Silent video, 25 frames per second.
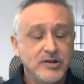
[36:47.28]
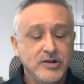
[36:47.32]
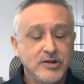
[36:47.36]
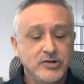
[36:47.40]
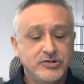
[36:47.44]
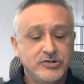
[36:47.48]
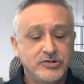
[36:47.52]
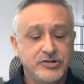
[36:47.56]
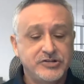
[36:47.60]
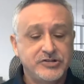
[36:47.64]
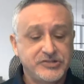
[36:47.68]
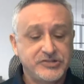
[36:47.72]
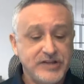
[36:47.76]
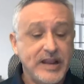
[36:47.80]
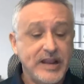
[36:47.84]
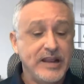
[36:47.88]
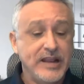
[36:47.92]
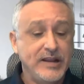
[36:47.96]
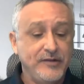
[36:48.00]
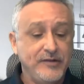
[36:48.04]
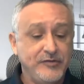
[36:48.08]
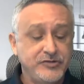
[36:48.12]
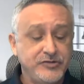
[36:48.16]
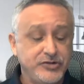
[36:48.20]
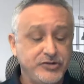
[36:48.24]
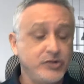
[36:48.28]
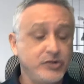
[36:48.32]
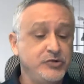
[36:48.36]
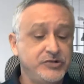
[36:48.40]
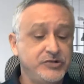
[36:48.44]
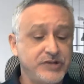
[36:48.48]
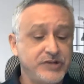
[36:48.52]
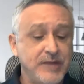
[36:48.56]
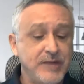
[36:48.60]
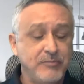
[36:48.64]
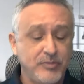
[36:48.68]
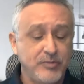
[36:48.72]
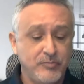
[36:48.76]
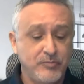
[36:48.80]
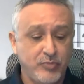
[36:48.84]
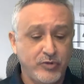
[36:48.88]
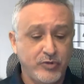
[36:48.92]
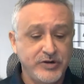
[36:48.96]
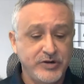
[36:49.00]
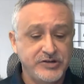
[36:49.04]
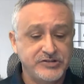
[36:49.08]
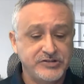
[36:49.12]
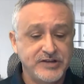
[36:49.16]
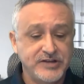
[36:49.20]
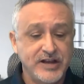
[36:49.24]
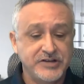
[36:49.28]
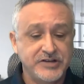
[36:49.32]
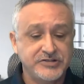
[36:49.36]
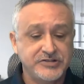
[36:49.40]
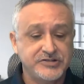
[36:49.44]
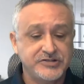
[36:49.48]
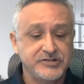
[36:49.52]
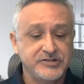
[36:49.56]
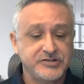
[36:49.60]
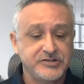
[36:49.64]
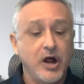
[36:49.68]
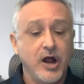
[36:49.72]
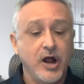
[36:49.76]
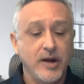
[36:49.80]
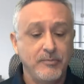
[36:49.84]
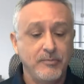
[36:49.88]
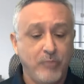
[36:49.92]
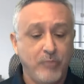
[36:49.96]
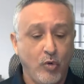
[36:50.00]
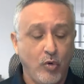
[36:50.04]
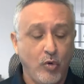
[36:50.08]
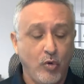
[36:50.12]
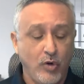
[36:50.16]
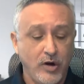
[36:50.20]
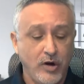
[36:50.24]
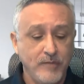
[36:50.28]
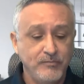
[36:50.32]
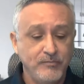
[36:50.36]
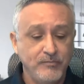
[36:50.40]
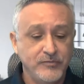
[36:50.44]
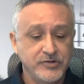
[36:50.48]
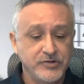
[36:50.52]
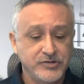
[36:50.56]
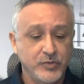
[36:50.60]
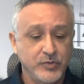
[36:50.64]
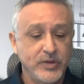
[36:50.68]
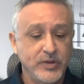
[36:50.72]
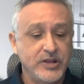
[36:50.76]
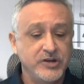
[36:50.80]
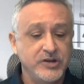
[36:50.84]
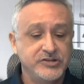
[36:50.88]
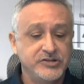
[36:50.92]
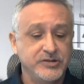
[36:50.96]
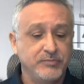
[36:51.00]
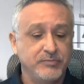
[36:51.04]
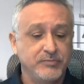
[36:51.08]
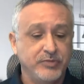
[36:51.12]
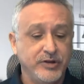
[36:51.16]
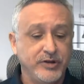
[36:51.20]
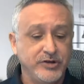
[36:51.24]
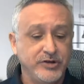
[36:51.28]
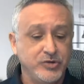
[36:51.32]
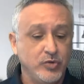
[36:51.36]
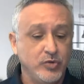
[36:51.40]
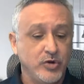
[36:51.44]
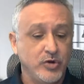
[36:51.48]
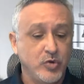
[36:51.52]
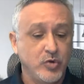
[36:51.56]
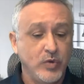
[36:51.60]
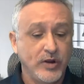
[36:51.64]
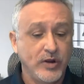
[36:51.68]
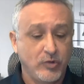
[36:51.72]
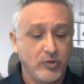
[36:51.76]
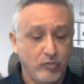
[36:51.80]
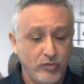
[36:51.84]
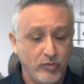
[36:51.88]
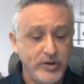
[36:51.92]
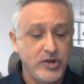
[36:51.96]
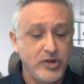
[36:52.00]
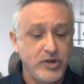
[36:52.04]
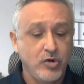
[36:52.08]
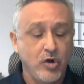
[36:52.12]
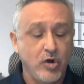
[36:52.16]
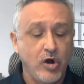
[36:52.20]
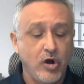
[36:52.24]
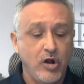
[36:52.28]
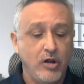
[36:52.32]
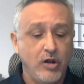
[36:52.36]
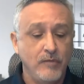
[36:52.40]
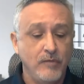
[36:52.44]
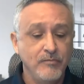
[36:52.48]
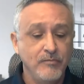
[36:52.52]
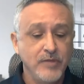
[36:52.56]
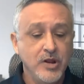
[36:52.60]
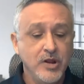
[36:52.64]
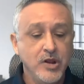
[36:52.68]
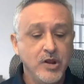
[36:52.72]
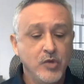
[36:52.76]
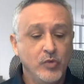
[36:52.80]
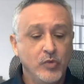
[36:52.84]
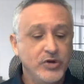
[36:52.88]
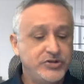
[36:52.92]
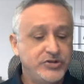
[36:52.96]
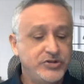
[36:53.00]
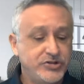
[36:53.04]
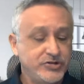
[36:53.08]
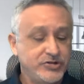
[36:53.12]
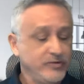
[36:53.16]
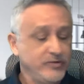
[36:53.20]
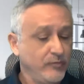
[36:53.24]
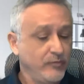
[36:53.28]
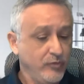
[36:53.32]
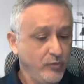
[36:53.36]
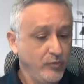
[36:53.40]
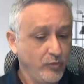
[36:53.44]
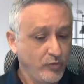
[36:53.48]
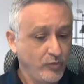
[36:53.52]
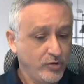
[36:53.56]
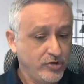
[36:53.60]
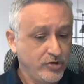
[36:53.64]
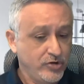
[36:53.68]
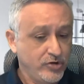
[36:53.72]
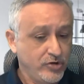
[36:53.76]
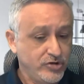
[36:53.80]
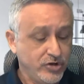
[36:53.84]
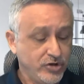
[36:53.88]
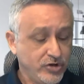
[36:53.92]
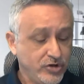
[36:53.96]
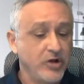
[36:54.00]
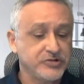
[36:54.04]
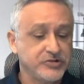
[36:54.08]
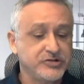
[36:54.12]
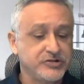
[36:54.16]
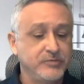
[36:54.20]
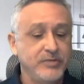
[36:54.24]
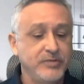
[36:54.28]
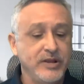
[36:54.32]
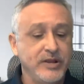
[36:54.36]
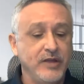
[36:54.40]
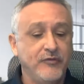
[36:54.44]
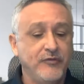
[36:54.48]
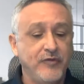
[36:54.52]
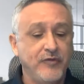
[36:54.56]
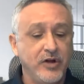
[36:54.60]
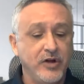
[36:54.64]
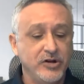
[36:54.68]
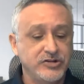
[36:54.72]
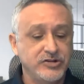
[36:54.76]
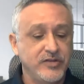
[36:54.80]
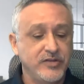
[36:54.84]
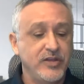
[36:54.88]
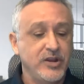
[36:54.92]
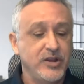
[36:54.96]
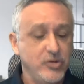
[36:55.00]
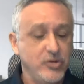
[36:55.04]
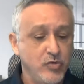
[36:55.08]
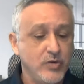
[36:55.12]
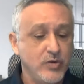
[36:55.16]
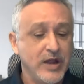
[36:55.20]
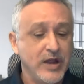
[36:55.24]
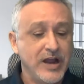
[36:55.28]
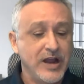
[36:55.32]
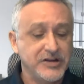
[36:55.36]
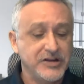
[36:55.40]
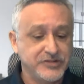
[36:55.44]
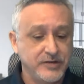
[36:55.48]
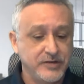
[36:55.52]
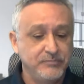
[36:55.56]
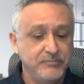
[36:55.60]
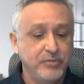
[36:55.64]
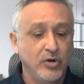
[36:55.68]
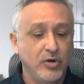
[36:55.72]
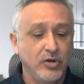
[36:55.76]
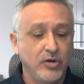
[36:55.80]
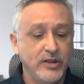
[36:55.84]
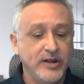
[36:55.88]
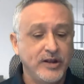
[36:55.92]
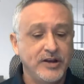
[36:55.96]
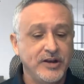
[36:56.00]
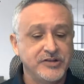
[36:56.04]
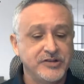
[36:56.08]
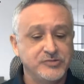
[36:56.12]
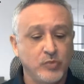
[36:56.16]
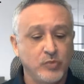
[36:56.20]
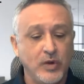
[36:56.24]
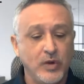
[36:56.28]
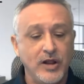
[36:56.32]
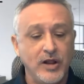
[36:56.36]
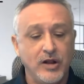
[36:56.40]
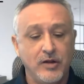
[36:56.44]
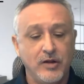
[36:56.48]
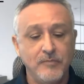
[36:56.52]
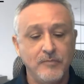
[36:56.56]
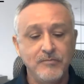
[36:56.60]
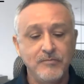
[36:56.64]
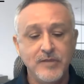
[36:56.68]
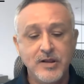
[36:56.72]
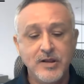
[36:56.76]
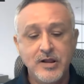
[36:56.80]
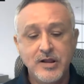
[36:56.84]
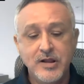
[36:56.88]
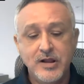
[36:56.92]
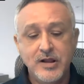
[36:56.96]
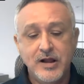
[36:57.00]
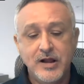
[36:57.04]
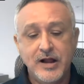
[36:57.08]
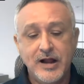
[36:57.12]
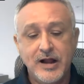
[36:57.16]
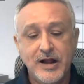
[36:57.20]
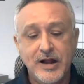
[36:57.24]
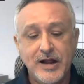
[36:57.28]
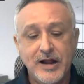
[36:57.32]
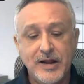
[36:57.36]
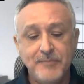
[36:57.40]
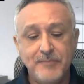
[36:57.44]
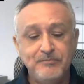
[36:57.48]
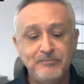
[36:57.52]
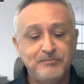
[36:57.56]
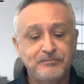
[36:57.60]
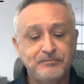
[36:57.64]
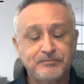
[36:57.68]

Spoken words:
to save 2 separate presets on board, so we can simply do a quick recall, which should also be a function that you guys can pull in as well. And